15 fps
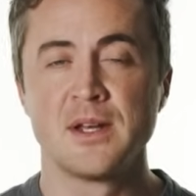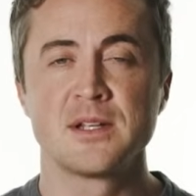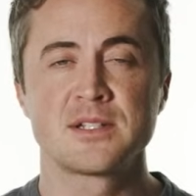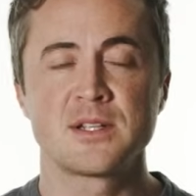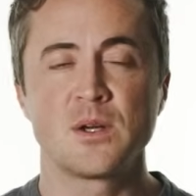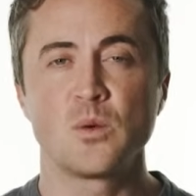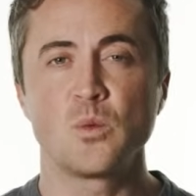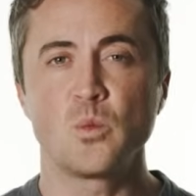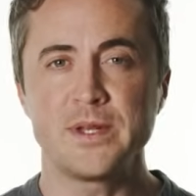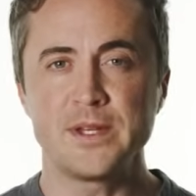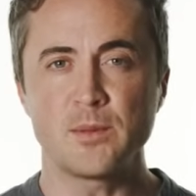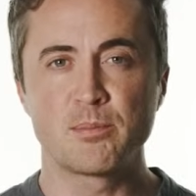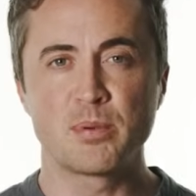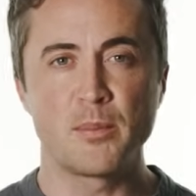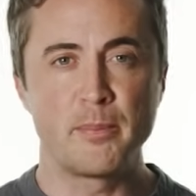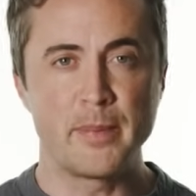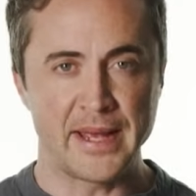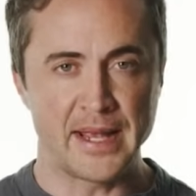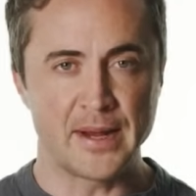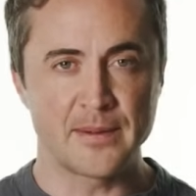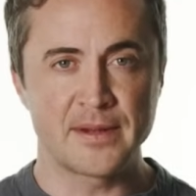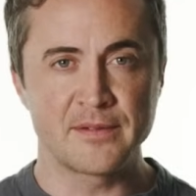So when you're
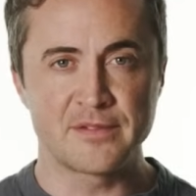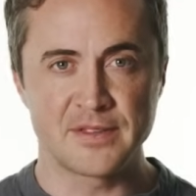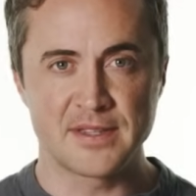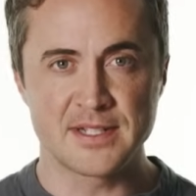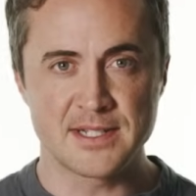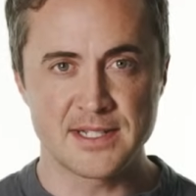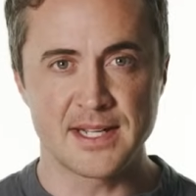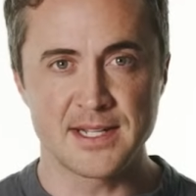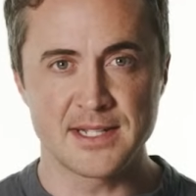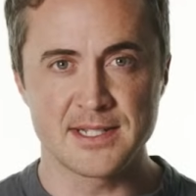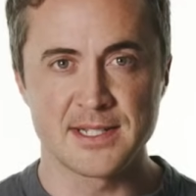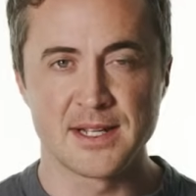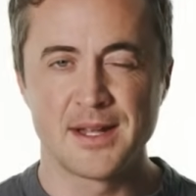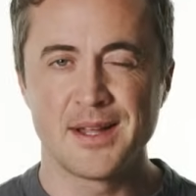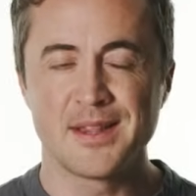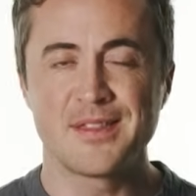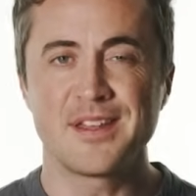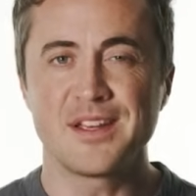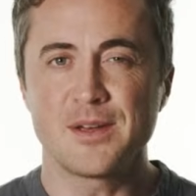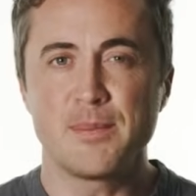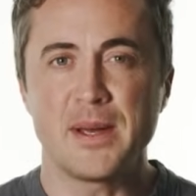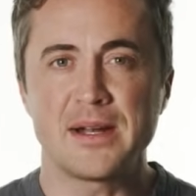preparing for this test,
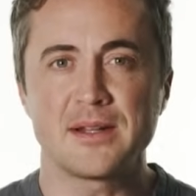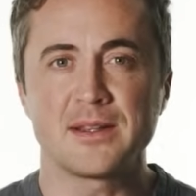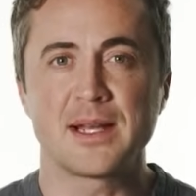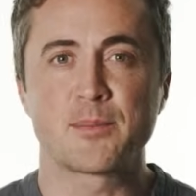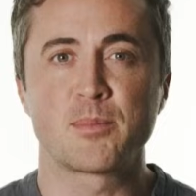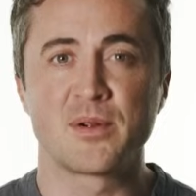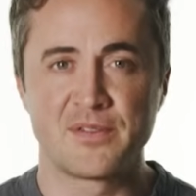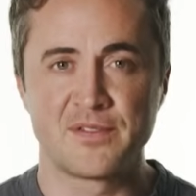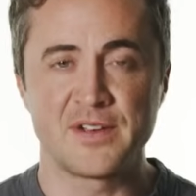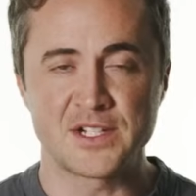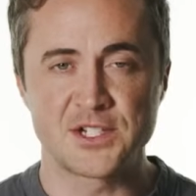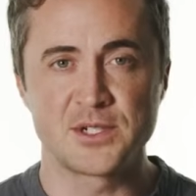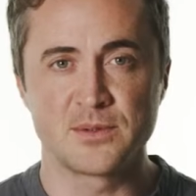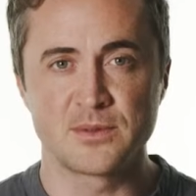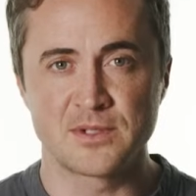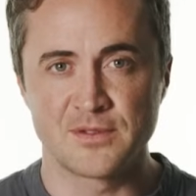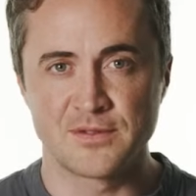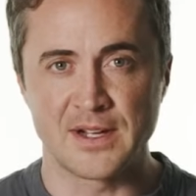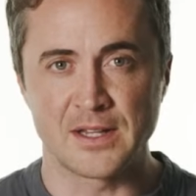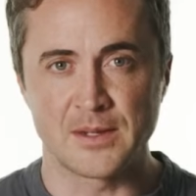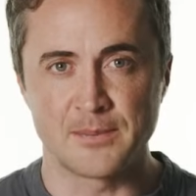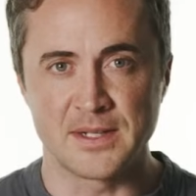think about it like professional
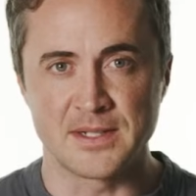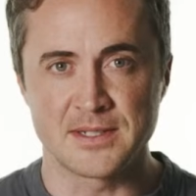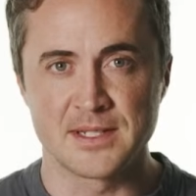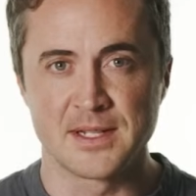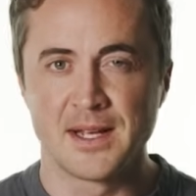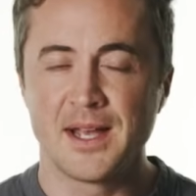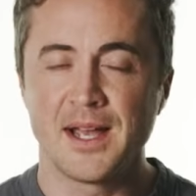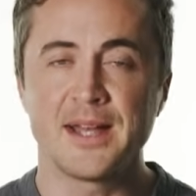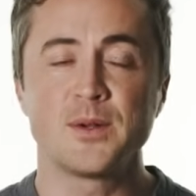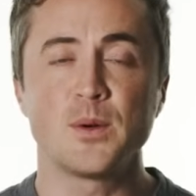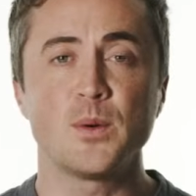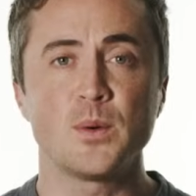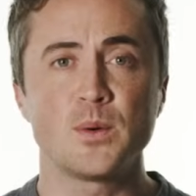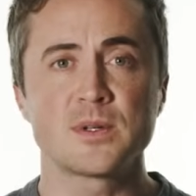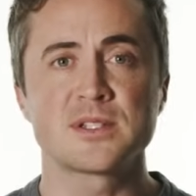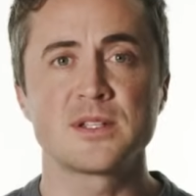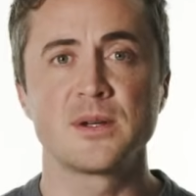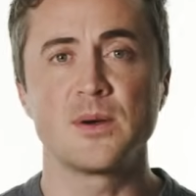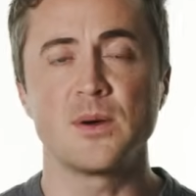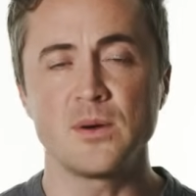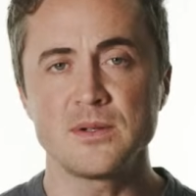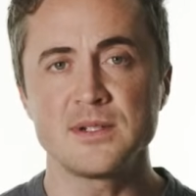development. And
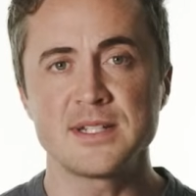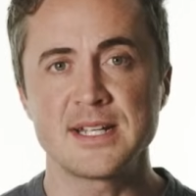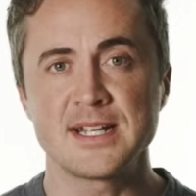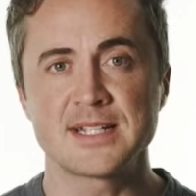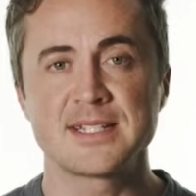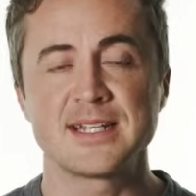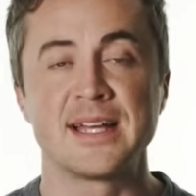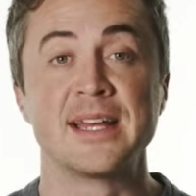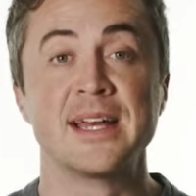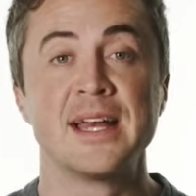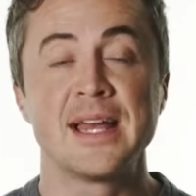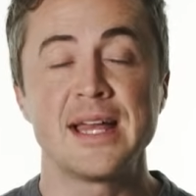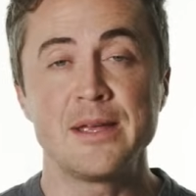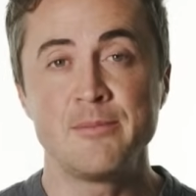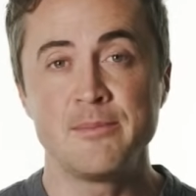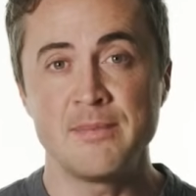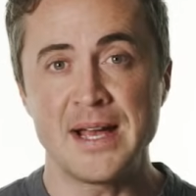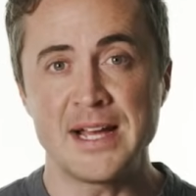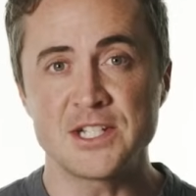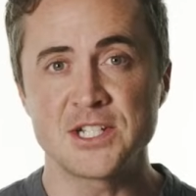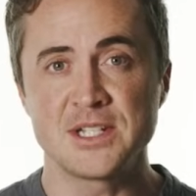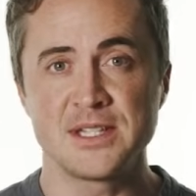also on test day,
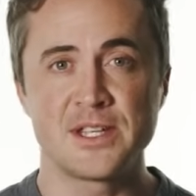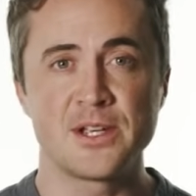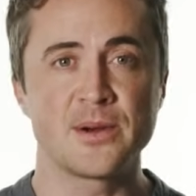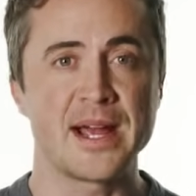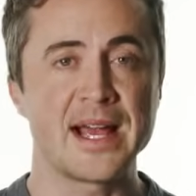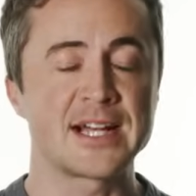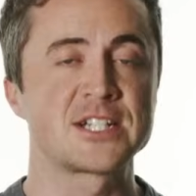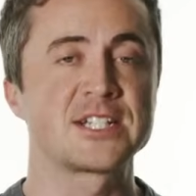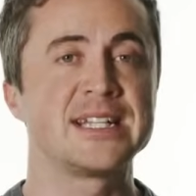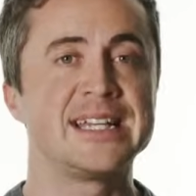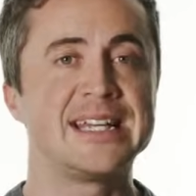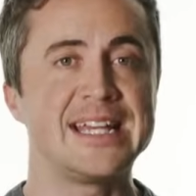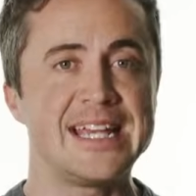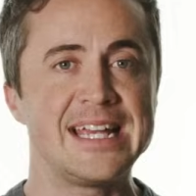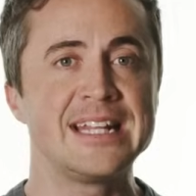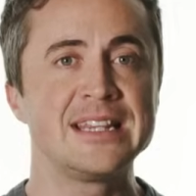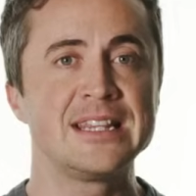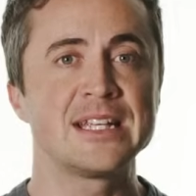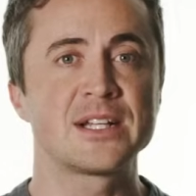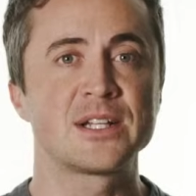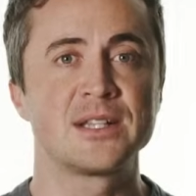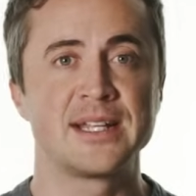imagine that you're actually in
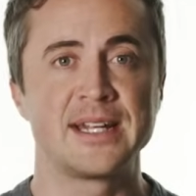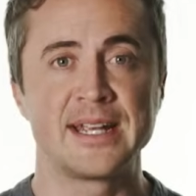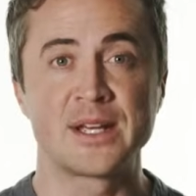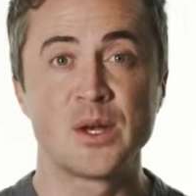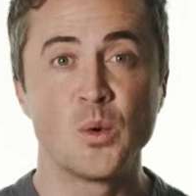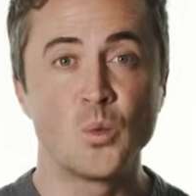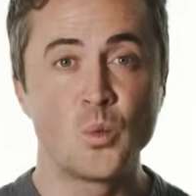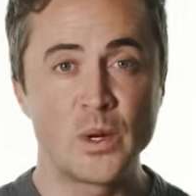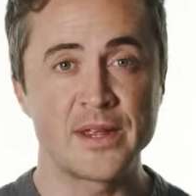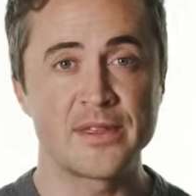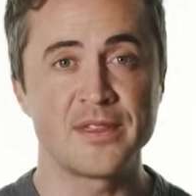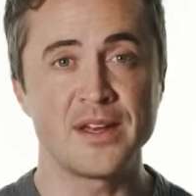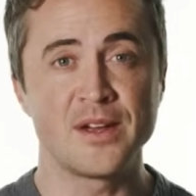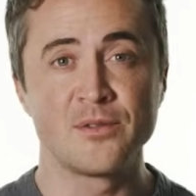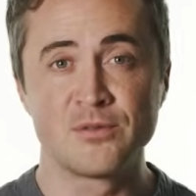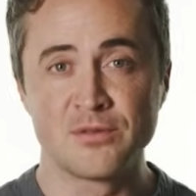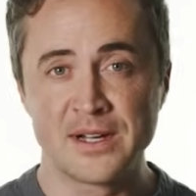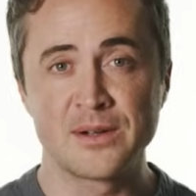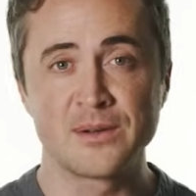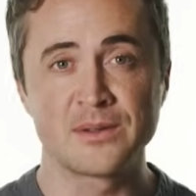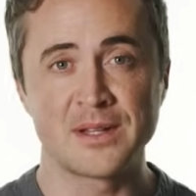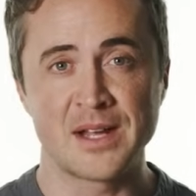the clinic with a
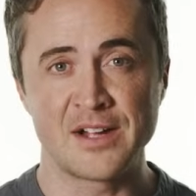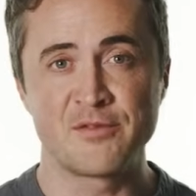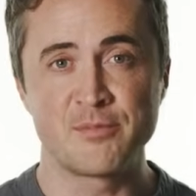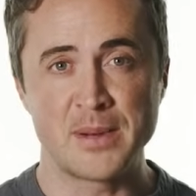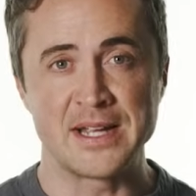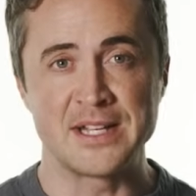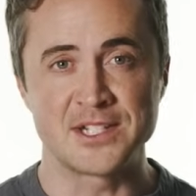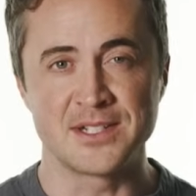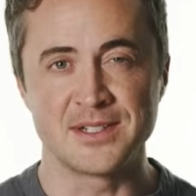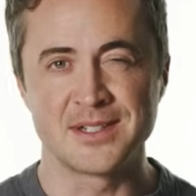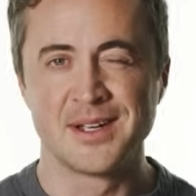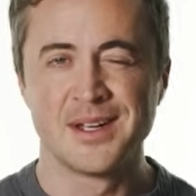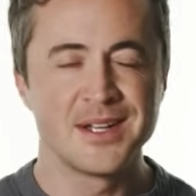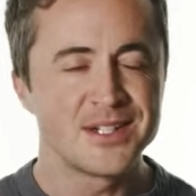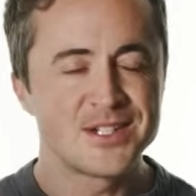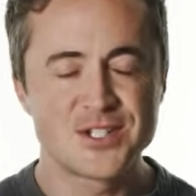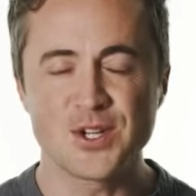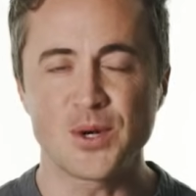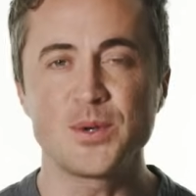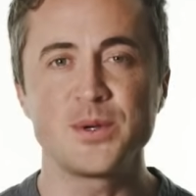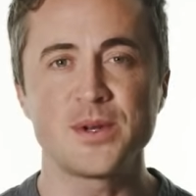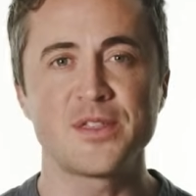real life patient.
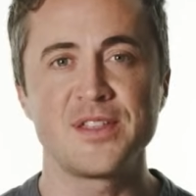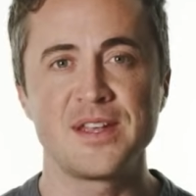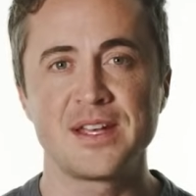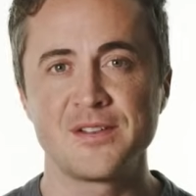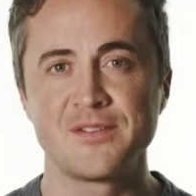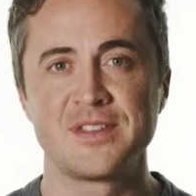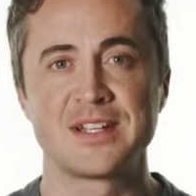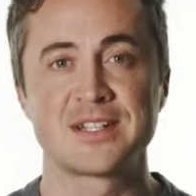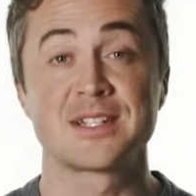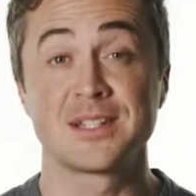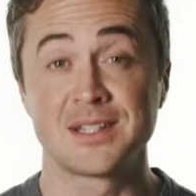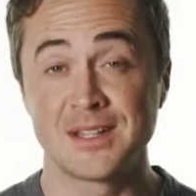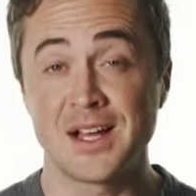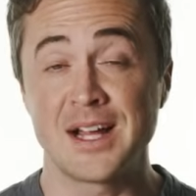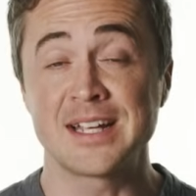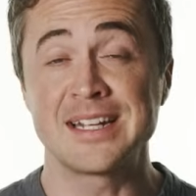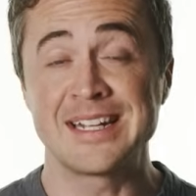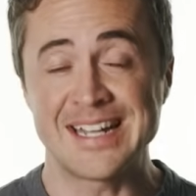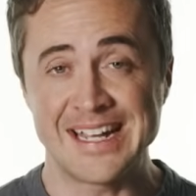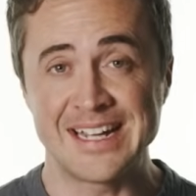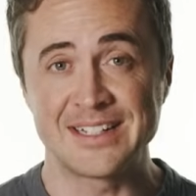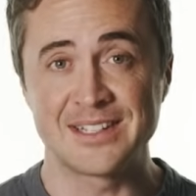Don't think of this like an
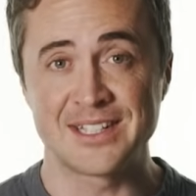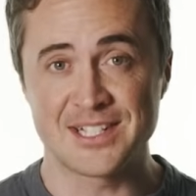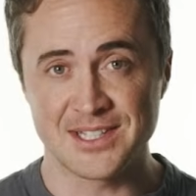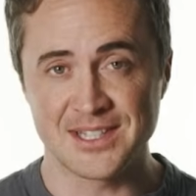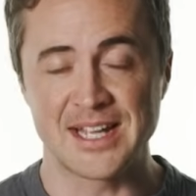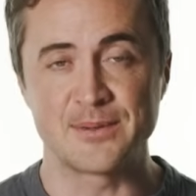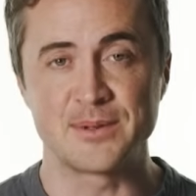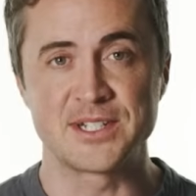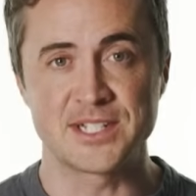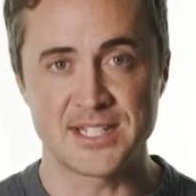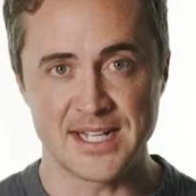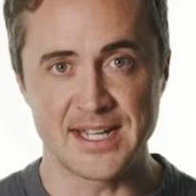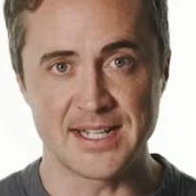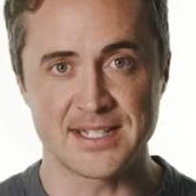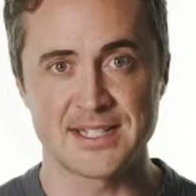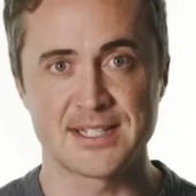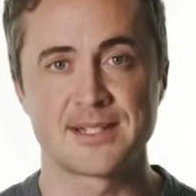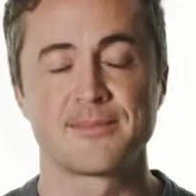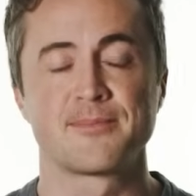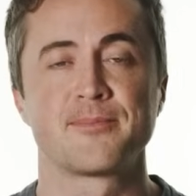English language test.